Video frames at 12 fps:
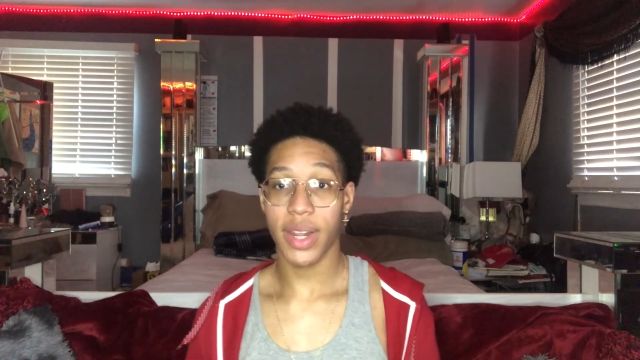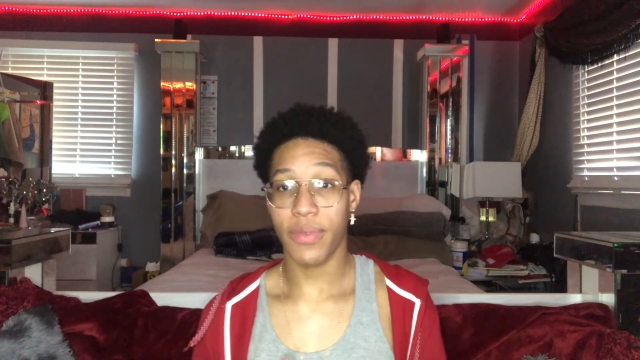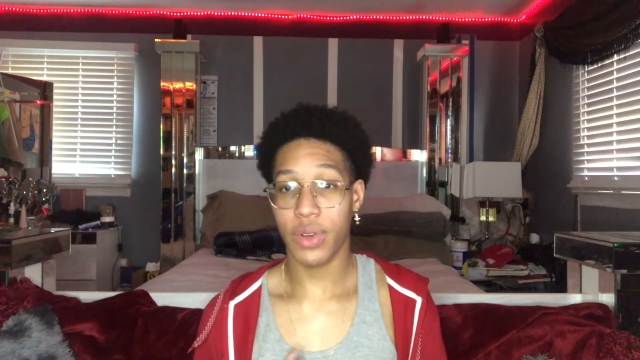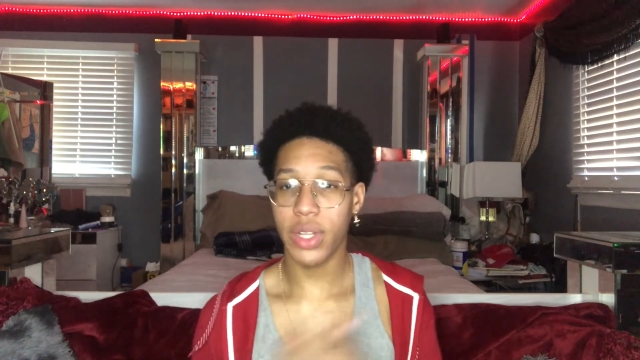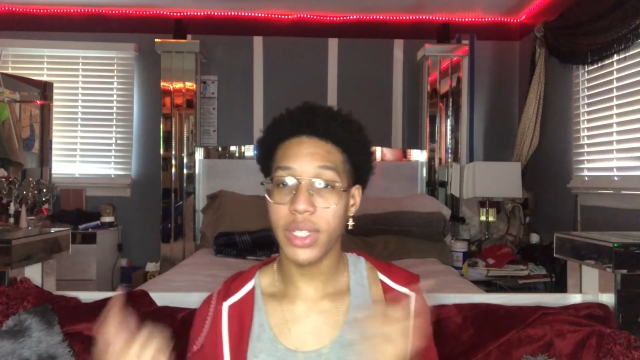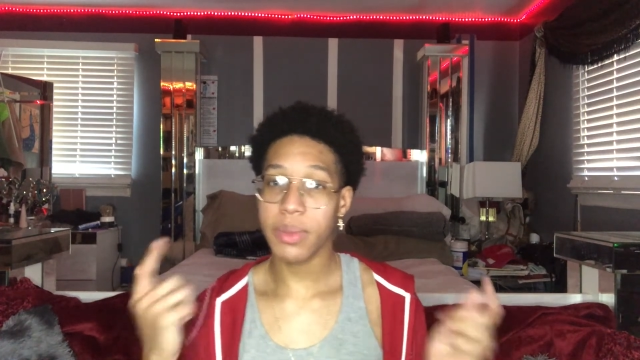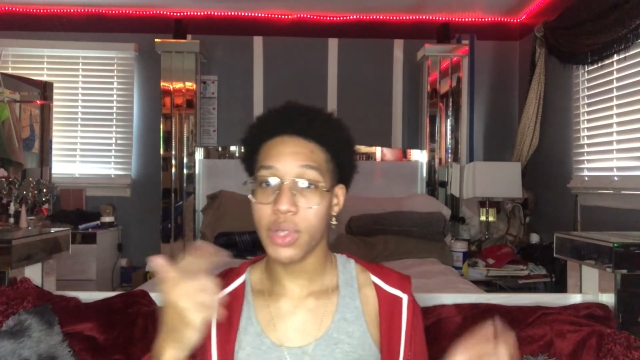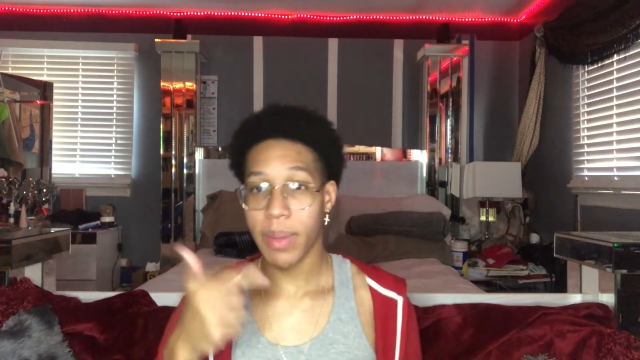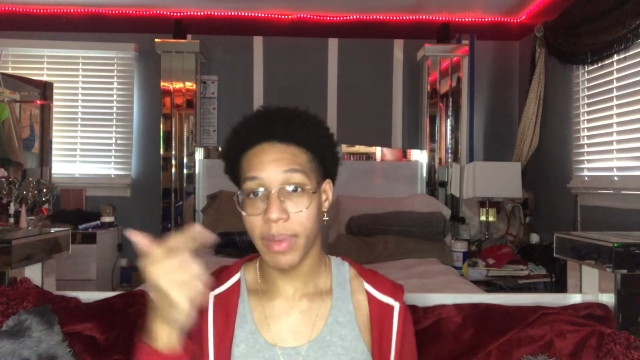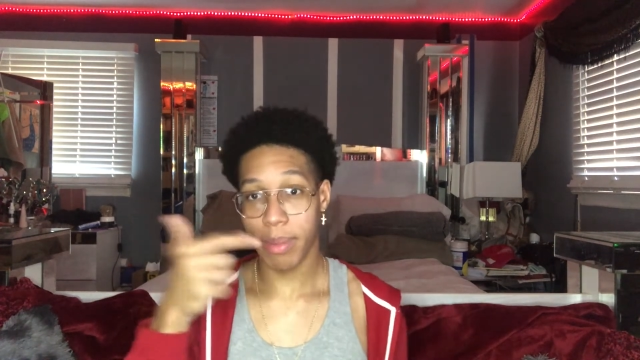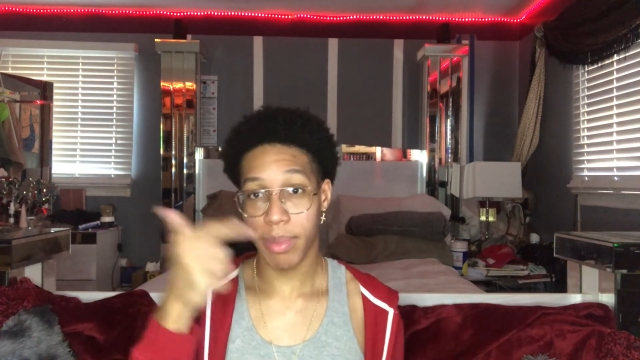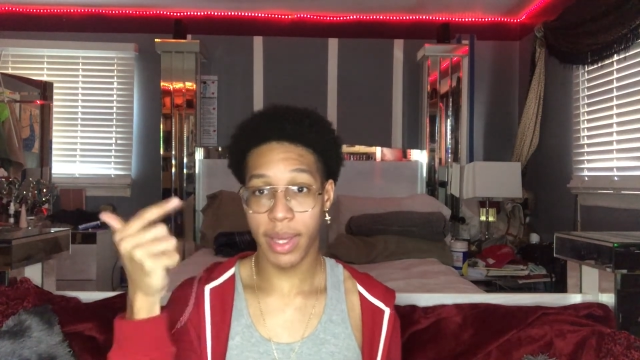If you didn't subscribe
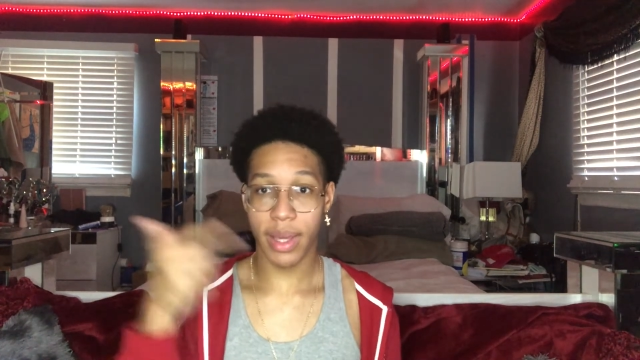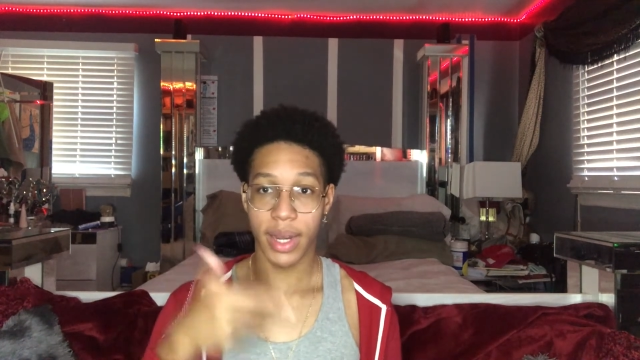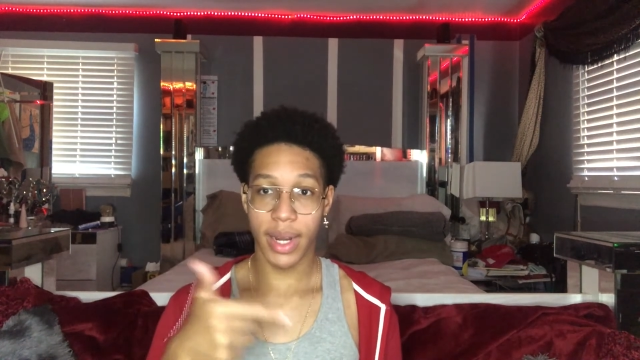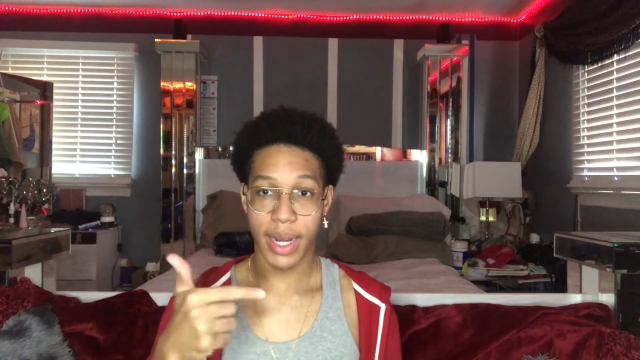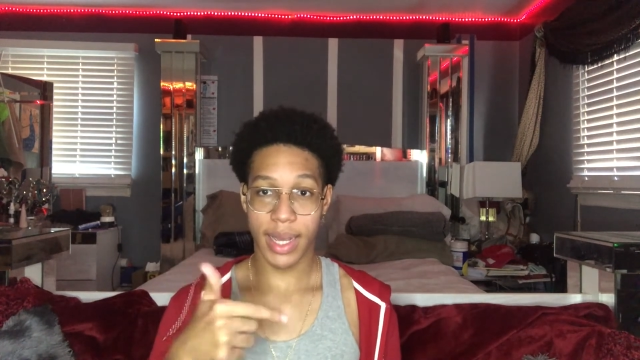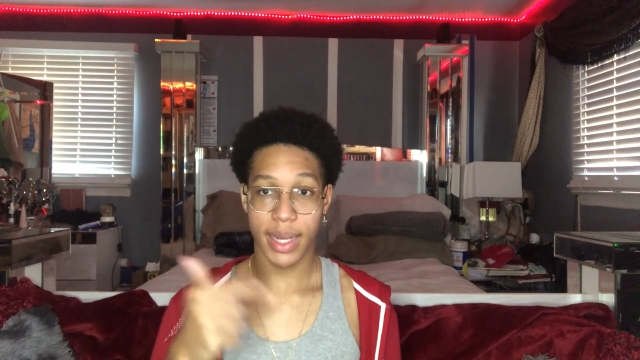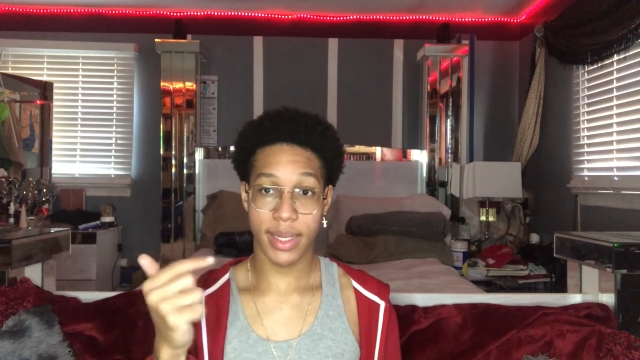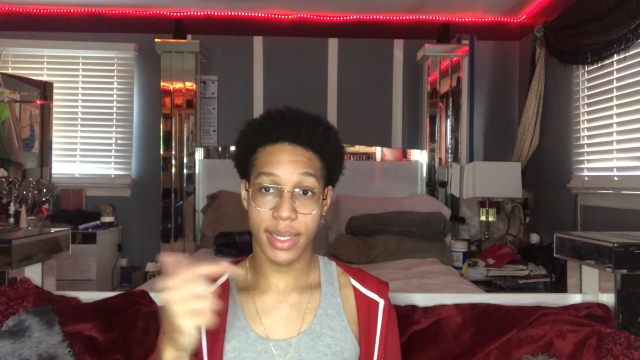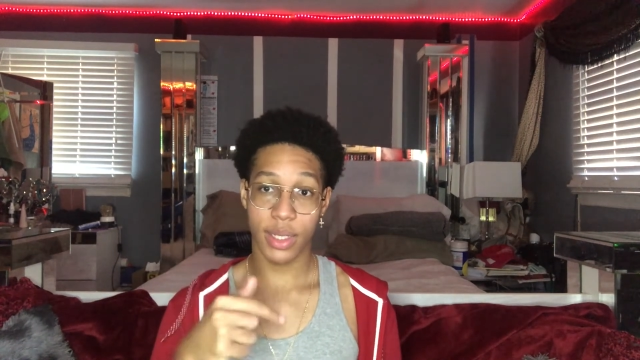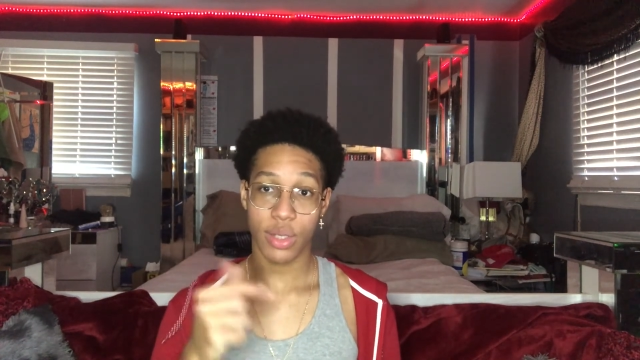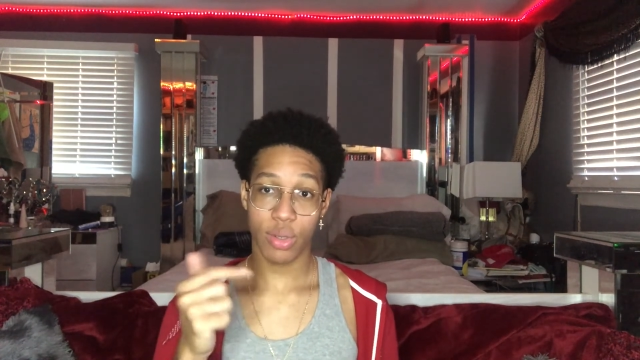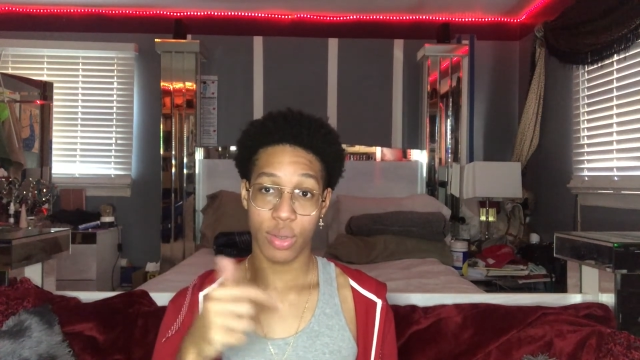in the beginning, like I
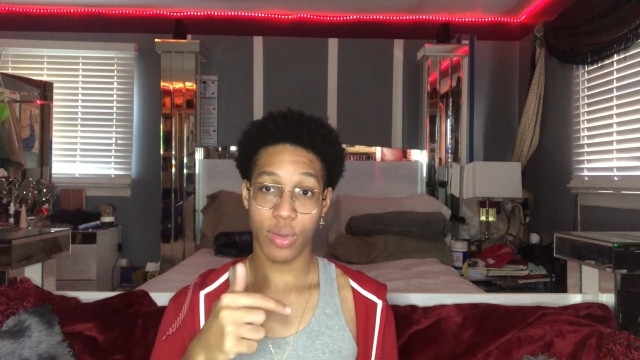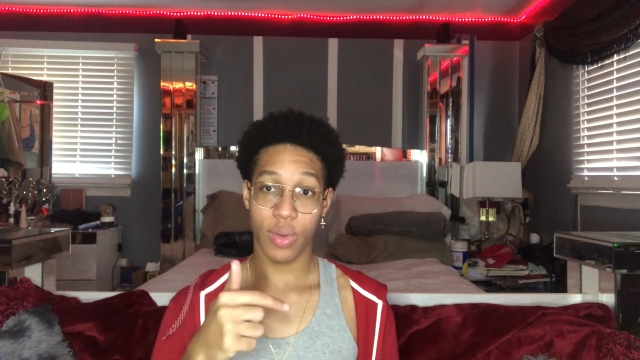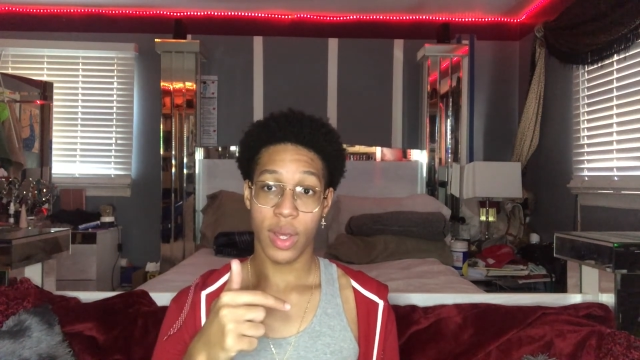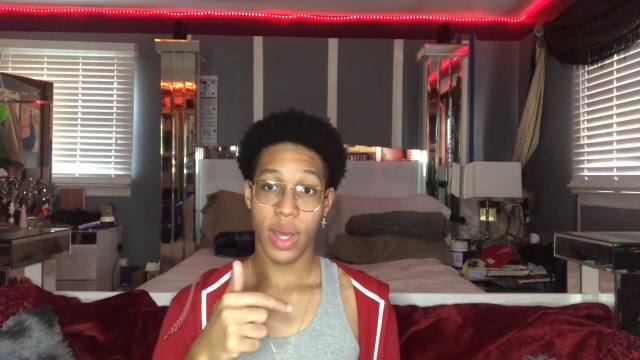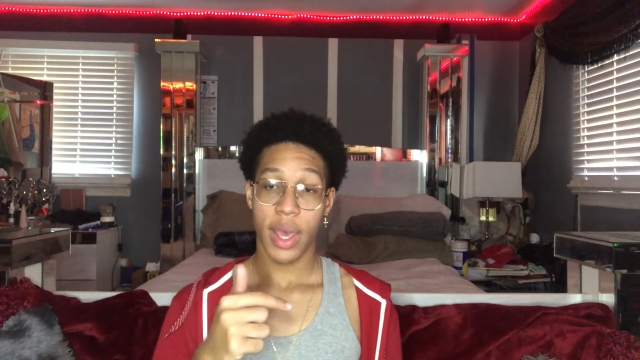said to do,